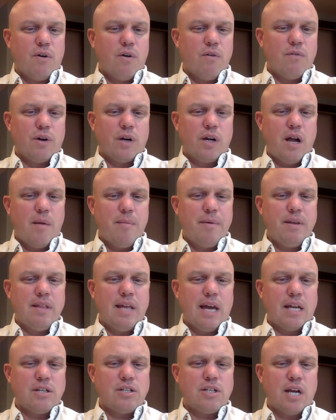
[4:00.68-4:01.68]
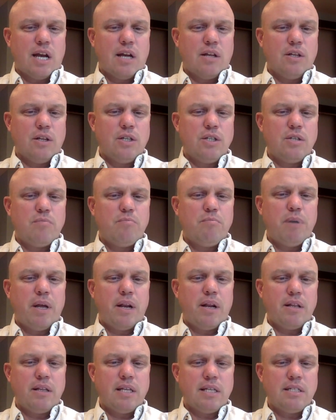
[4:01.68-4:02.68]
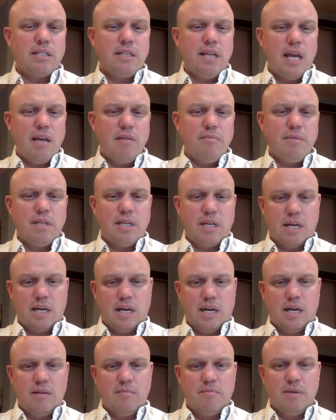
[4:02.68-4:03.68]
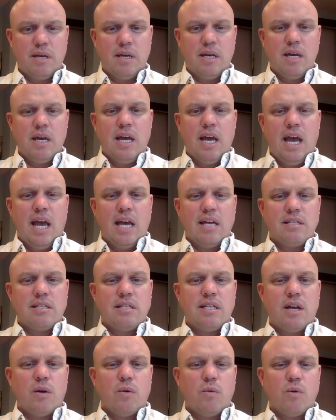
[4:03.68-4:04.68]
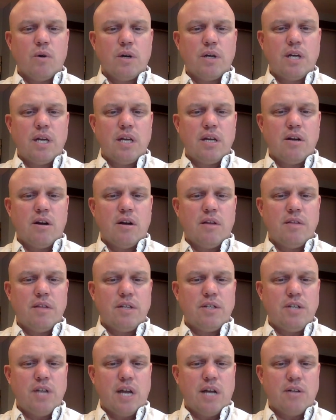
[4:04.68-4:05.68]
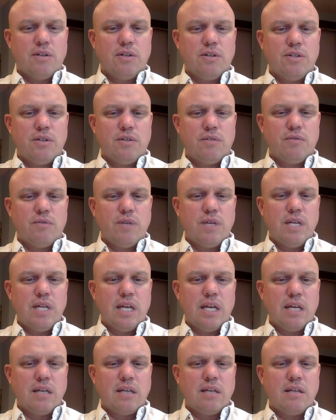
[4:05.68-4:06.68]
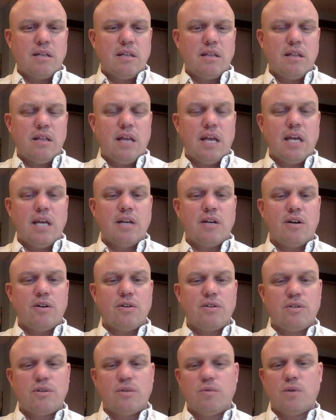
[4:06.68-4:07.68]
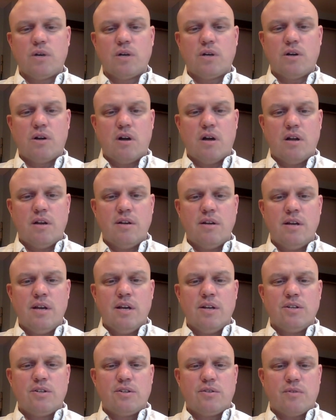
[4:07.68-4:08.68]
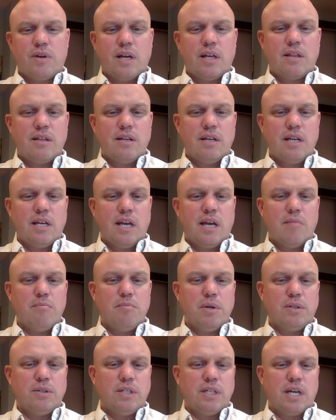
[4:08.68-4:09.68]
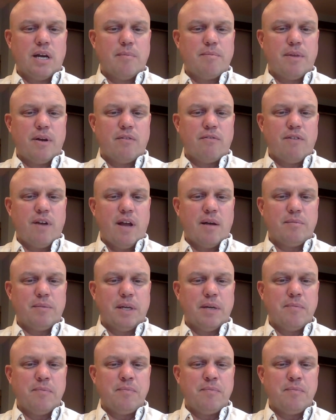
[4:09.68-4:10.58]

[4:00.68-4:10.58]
overcoming that challenge, but at the same time, as they're working on the challenge of reading, they can also work on strengthening and building up their family.